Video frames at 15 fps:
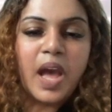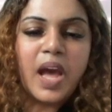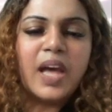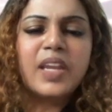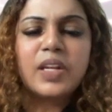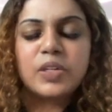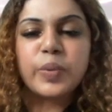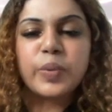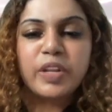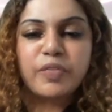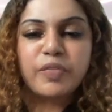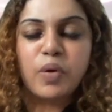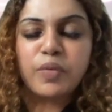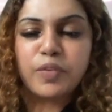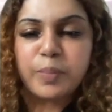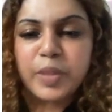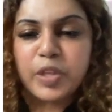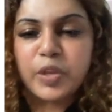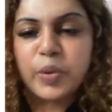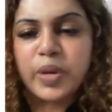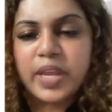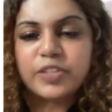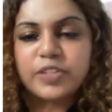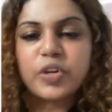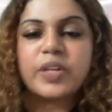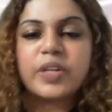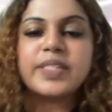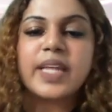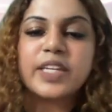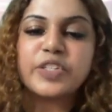Article 24 from the
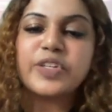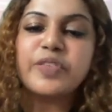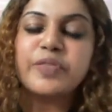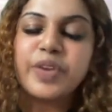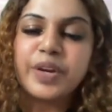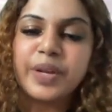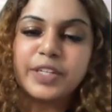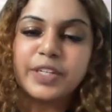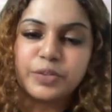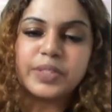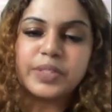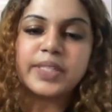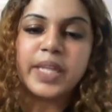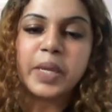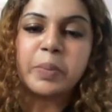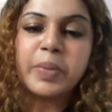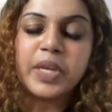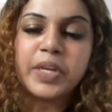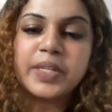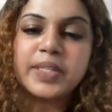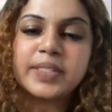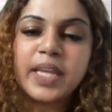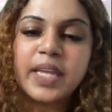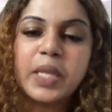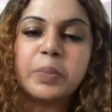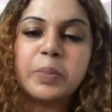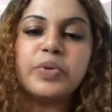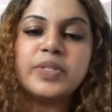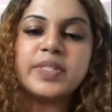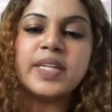UDHR is actually very interesting because
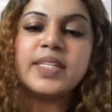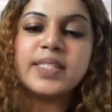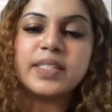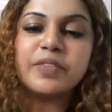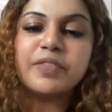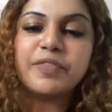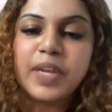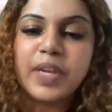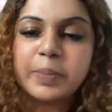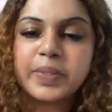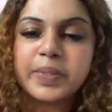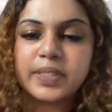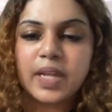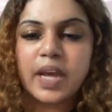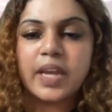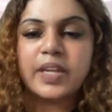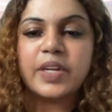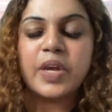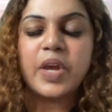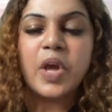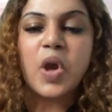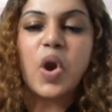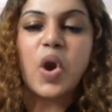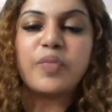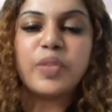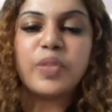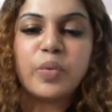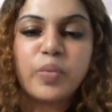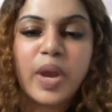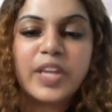it presents the flip side
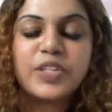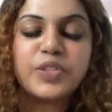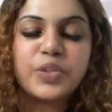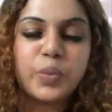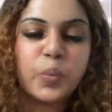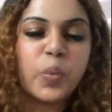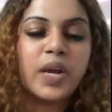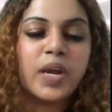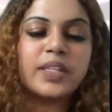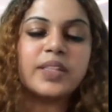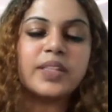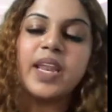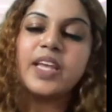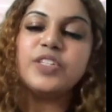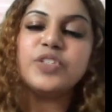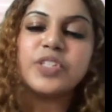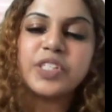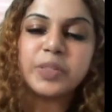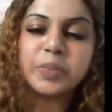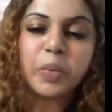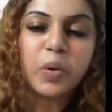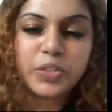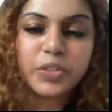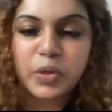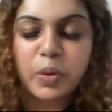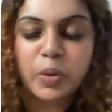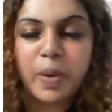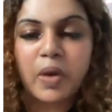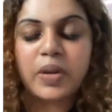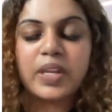of the right to work that I just spoke to
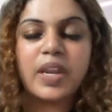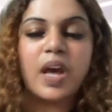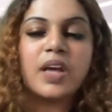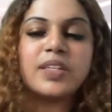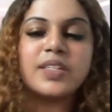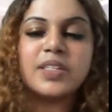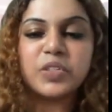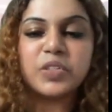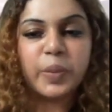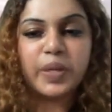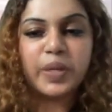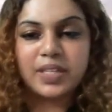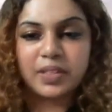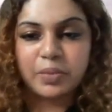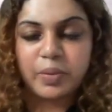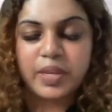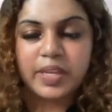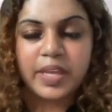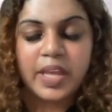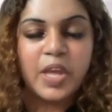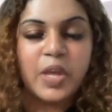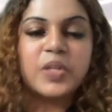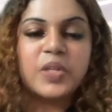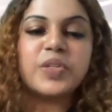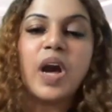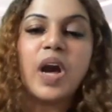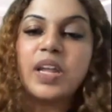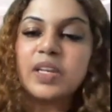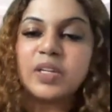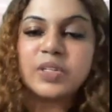you about in Article 23. So,
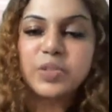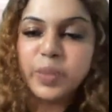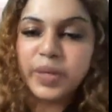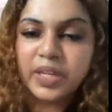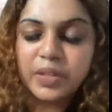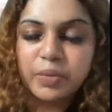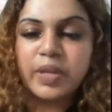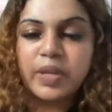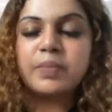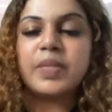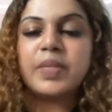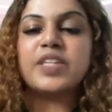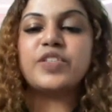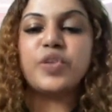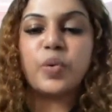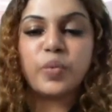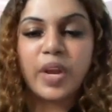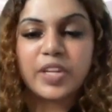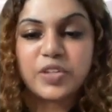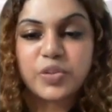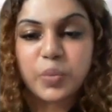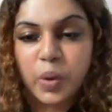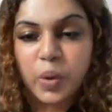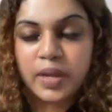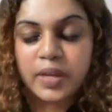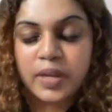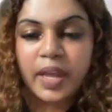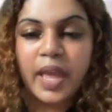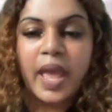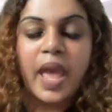Article 23 is your right to
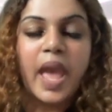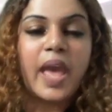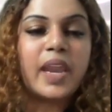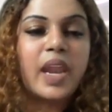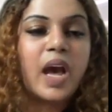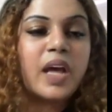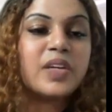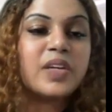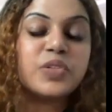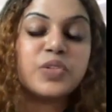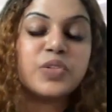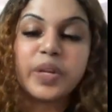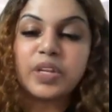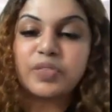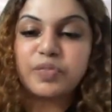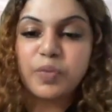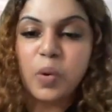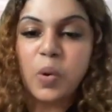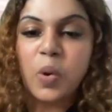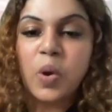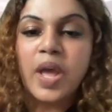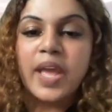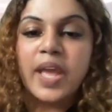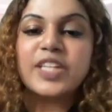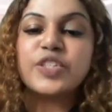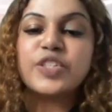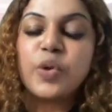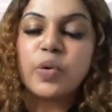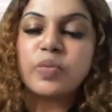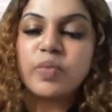work, and Article 24
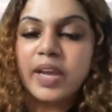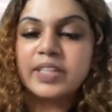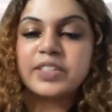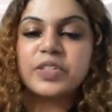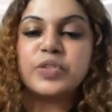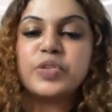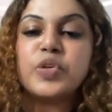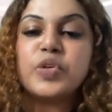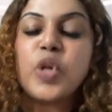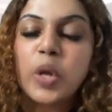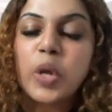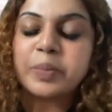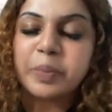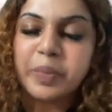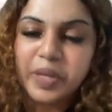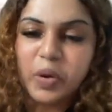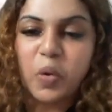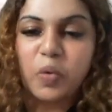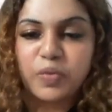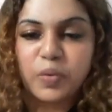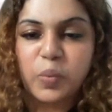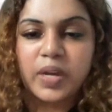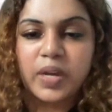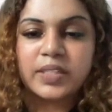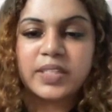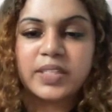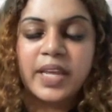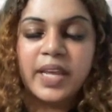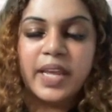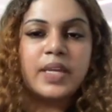is your right to not be
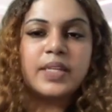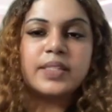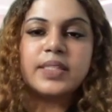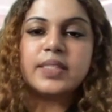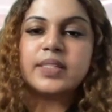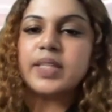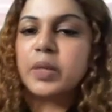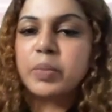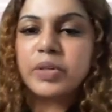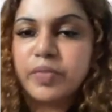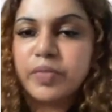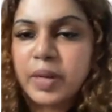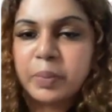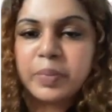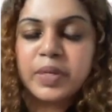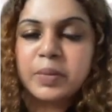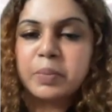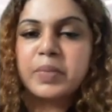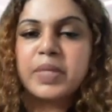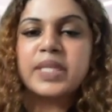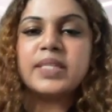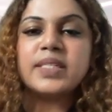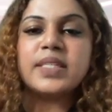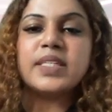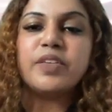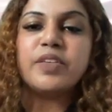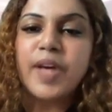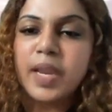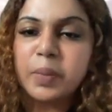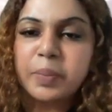overworked. Sustainable development means
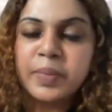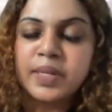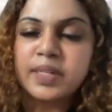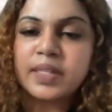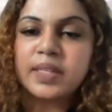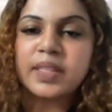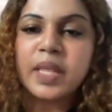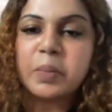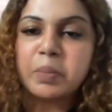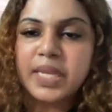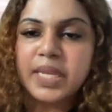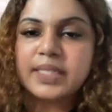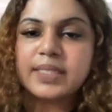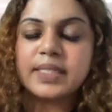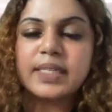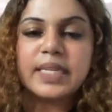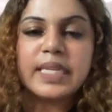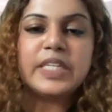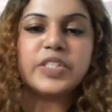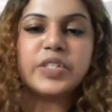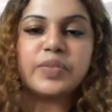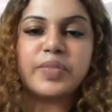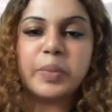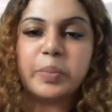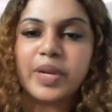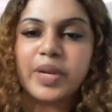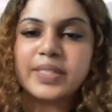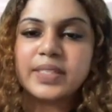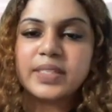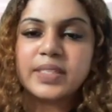development that meets the needs of the
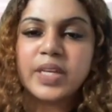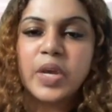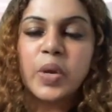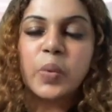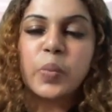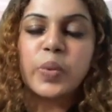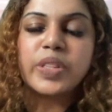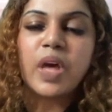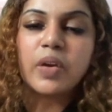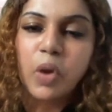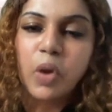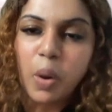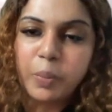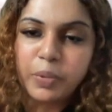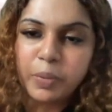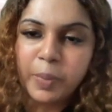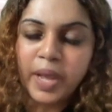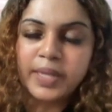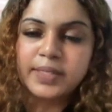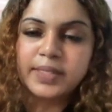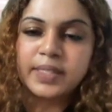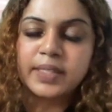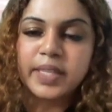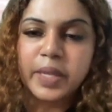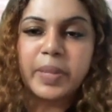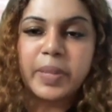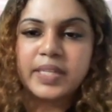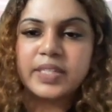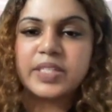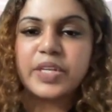present without compromising the
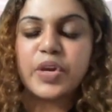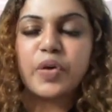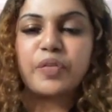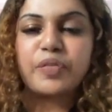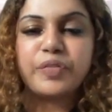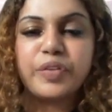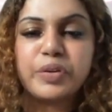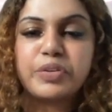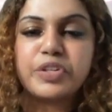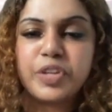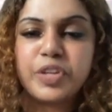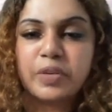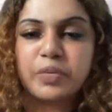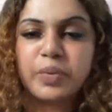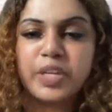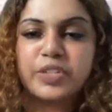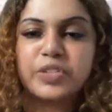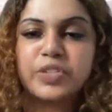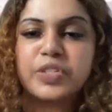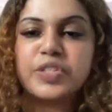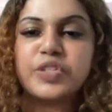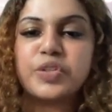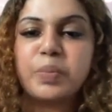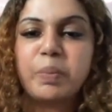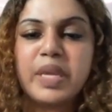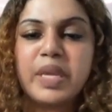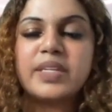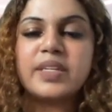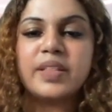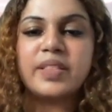ability of future generations to
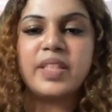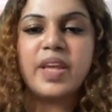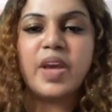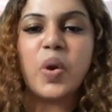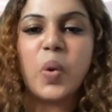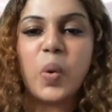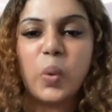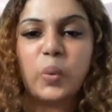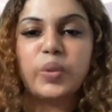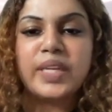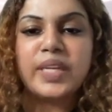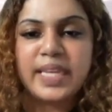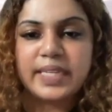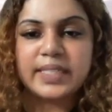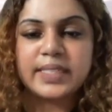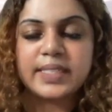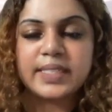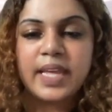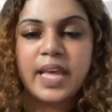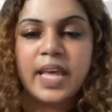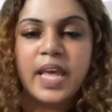meet their own needs.